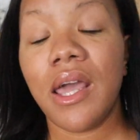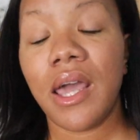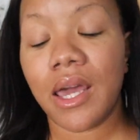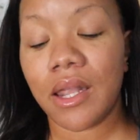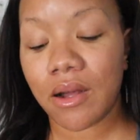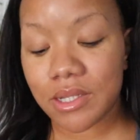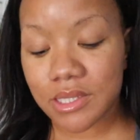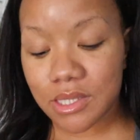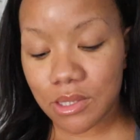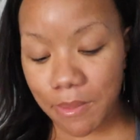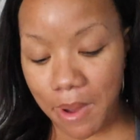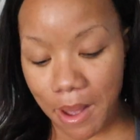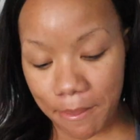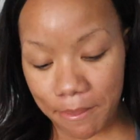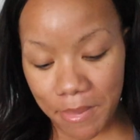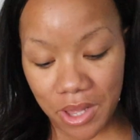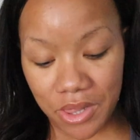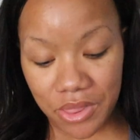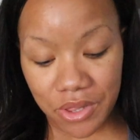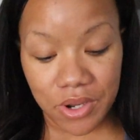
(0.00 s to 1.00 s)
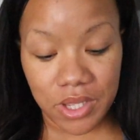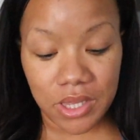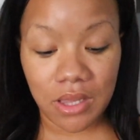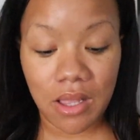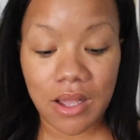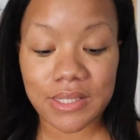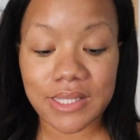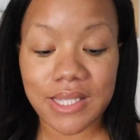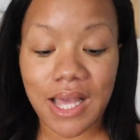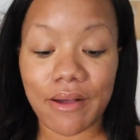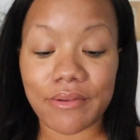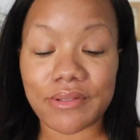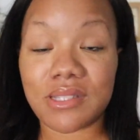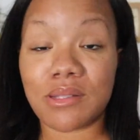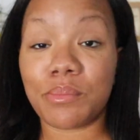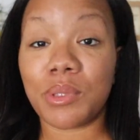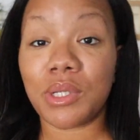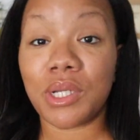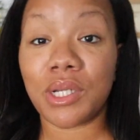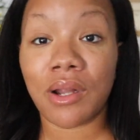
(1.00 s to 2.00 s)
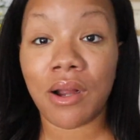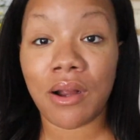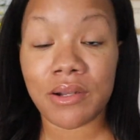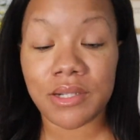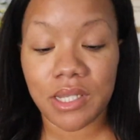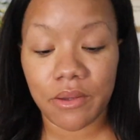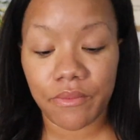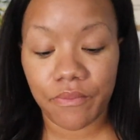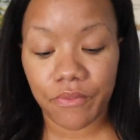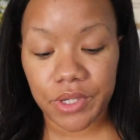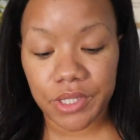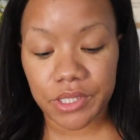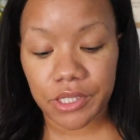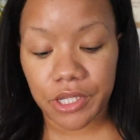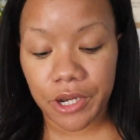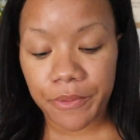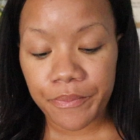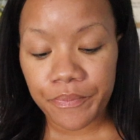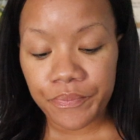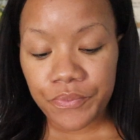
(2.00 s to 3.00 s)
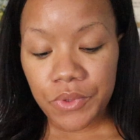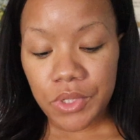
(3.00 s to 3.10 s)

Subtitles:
and also my mother-in-law's house to put in her deep freezer.